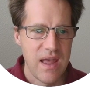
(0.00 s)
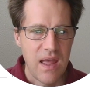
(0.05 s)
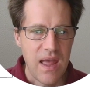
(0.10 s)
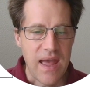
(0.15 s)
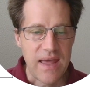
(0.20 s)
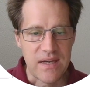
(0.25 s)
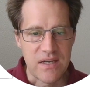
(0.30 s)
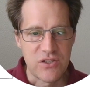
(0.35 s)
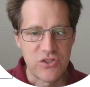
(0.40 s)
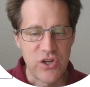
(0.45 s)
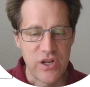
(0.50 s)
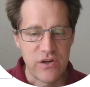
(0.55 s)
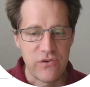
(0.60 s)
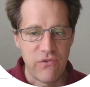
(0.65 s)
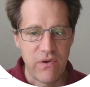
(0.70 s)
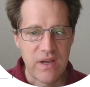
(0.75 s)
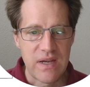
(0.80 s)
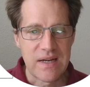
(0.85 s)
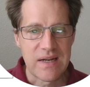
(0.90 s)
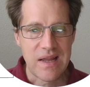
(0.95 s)
add a
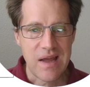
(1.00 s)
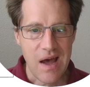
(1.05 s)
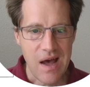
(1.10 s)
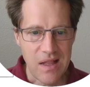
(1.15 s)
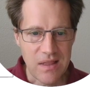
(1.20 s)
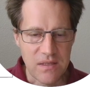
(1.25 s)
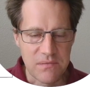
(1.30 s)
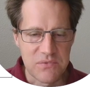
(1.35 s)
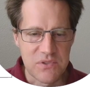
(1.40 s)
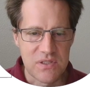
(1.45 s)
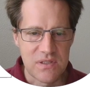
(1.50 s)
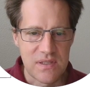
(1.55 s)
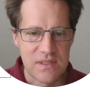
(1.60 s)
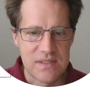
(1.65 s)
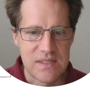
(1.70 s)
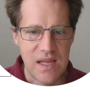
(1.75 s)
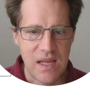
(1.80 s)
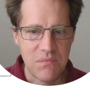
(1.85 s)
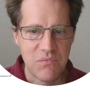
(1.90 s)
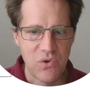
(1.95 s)
generated column to the
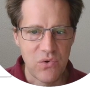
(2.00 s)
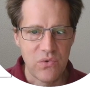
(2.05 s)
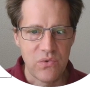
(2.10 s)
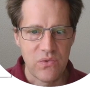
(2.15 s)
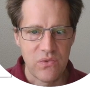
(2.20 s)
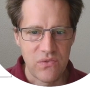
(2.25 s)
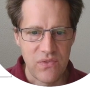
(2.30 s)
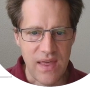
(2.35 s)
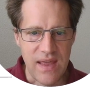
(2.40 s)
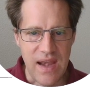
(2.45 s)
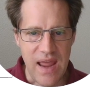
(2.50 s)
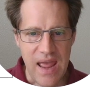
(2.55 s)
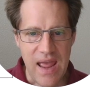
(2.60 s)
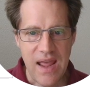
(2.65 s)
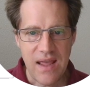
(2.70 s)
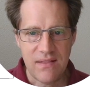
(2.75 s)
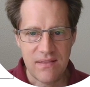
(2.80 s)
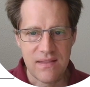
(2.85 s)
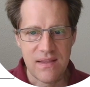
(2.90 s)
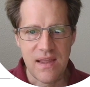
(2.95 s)
table that
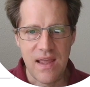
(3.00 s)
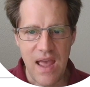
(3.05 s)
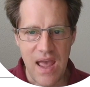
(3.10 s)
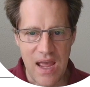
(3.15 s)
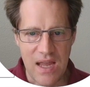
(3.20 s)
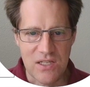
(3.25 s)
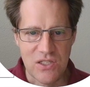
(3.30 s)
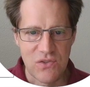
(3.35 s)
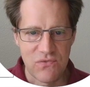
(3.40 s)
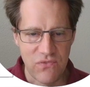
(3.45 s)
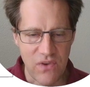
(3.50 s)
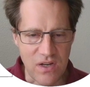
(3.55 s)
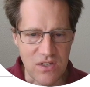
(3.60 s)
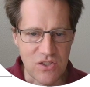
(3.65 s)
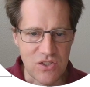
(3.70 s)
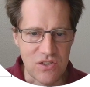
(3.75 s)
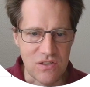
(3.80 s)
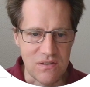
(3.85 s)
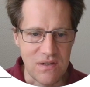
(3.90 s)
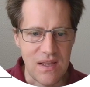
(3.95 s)
had the hash
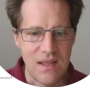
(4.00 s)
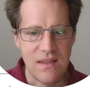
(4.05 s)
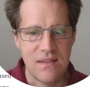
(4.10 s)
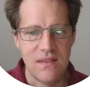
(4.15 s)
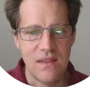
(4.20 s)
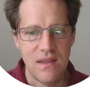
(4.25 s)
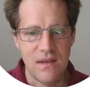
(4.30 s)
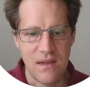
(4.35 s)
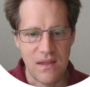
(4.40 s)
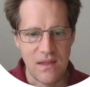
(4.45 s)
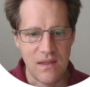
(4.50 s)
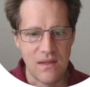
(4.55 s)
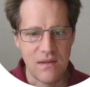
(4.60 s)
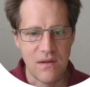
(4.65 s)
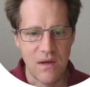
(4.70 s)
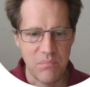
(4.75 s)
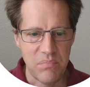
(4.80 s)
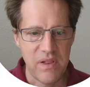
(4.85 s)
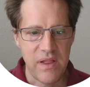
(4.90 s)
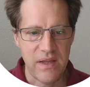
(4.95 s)
function, and then he
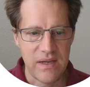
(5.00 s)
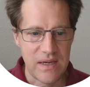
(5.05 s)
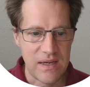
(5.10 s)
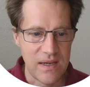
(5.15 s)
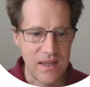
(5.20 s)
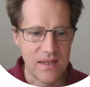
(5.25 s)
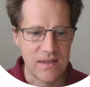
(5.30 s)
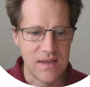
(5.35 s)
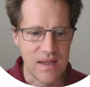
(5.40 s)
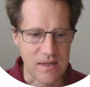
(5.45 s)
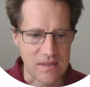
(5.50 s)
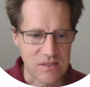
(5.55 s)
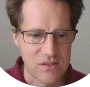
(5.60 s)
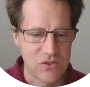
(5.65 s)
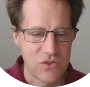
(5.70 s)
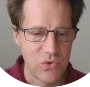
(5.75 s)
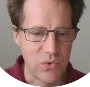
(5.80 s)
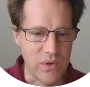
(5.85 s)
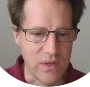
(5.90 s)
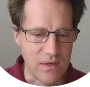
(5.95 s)
applied an index
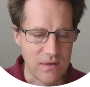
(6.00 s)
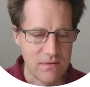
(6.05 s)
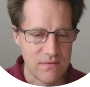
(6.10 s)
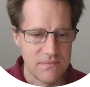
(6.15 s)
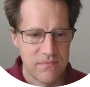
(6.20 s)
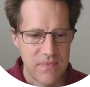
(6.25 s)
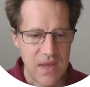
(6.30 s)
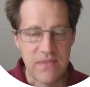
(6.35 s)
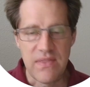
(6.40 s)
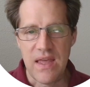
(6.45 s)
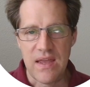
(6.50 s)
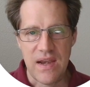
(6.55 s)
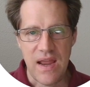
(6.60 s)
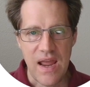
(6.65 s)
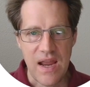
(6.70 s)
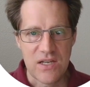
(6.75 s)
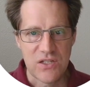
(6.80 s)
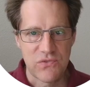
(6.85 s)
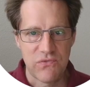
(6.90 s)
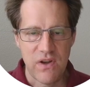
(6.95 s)
to it. And that
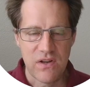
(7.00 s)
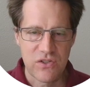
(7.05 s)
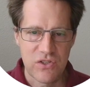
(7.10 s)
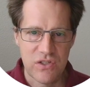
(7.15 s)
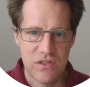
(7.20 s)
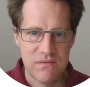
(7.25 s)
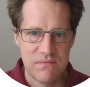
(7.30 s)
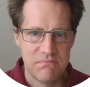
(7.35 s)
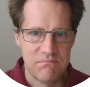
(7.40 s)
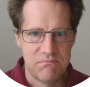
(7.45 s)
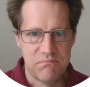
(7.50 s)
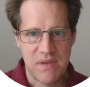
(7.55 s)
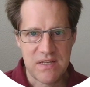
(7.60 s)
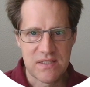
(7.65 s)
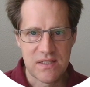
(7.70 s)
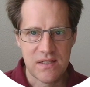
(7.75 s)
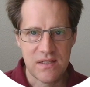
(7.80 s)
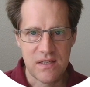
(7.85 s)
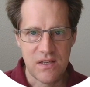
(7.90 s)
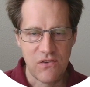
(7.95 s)
hash function
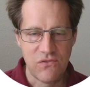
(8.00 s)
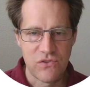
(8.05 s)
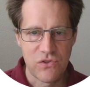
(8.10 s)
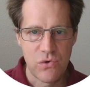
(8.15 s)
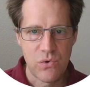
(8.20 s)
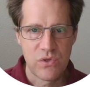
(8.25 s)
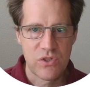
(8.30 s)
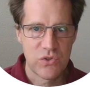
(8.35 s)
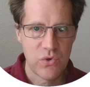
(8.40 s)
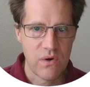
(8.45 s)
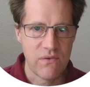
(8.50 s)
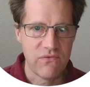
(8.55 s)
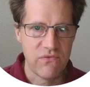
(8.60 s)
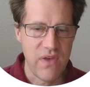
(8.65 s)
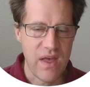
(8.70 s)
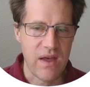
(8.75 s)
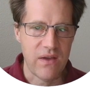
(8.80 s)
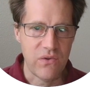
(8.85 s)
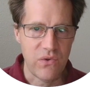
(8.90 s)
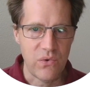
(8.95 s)
basically gives you a short
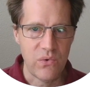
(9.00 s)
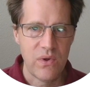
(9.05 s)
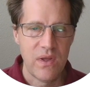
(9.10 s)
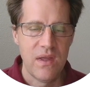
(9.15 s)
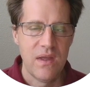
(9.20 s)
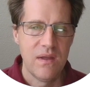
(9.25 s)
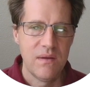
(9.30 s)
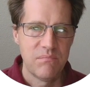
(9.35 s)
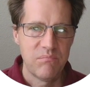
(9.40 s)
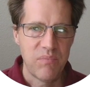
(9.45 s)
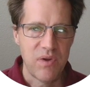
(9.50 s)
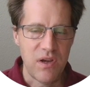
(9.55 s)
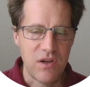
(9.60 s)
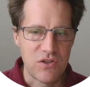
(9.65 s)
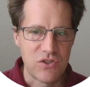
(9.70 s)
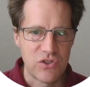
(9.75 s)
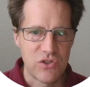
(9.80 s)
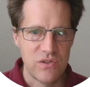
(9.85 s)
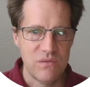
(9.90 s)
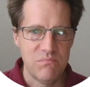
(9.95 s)
value, but it
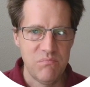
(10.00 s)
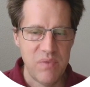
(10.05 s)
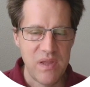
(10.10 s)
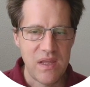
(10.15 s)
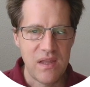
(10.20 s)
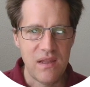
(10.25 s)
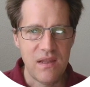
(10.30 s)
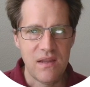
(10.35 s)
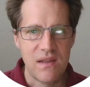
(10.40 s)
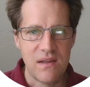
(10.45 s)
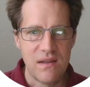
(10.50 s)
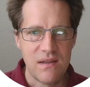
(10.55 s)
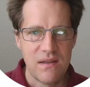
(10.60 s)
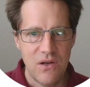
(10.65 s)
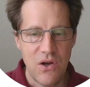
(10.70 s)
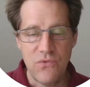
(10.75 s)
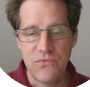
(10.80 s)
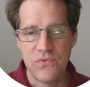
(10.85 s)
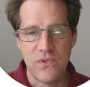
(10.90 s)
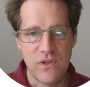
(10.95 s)
should be
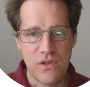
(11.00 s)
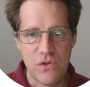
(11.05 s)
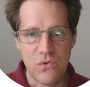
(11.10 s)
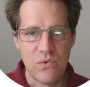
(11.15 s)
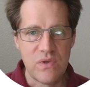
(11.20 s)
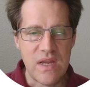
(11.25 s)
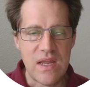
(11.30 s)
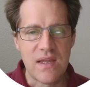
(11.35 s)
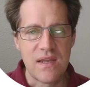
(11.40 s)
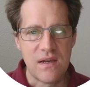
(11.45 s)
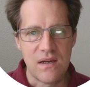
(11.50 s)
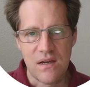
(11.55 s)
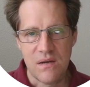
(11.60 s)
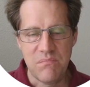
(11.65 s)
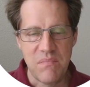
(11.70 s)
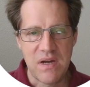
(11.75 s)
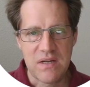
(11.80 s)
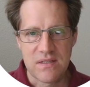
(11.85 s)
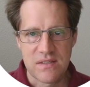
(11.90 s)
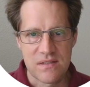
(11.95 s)
hopefully unique
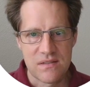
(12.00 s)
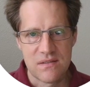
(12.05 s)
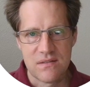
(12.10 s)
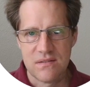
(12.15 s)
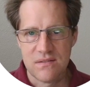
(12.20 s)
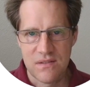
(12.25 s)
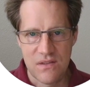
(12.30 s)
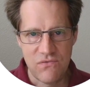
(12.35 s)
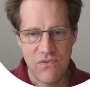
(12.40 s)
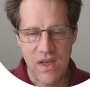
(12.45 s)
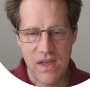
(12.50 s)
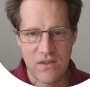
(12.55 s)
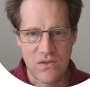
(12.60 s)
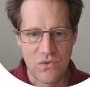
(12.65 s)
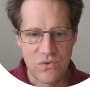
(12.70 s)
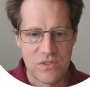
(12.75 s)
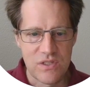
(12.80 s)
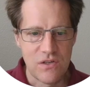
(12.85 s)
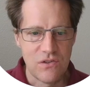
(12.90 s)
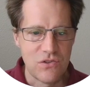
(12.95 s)
amongst the
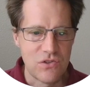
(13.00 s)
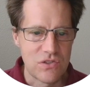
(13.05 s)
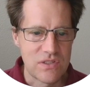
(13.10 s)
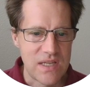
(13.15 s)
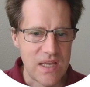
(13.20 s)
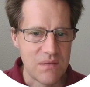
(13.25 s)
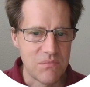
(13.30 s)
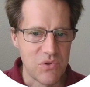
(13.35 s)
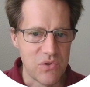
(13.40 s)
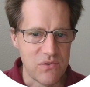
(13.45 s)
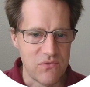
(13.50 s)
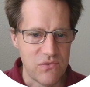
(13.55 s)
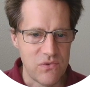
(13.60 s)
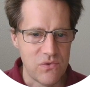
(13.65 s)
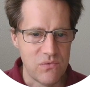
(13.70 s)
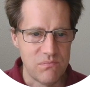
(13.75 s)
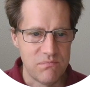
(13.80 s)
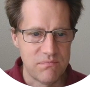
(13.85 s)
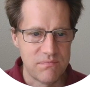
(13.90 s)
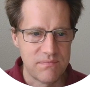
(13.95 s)
values in your table if
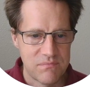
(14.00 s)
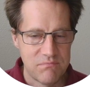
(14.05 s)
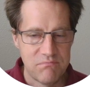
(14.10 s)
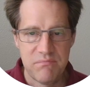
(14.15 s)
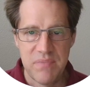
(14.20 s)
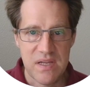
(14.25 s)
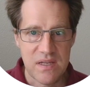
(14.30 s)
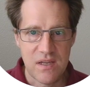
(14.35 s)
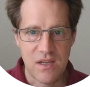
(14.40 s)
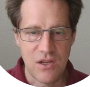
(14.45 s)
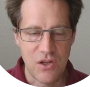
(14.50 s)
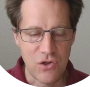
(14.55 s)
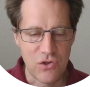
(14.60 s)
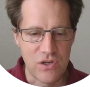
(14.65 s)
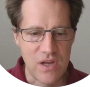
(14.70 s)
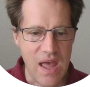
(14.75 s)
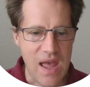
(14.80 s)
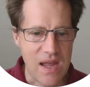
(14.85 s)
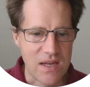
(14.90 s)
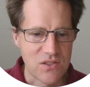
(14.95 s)
you pick a
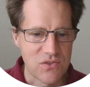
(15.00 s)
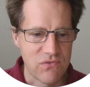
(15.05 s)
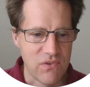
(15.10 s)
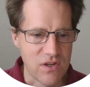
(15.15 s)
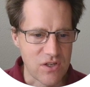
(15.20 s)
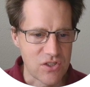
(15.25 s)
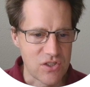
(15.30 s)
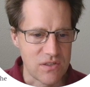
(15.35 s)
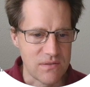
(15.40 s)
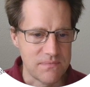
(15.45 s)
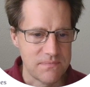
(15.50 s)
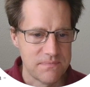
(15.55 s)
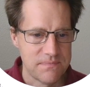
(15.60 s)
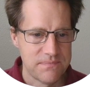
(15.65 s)
good hash function.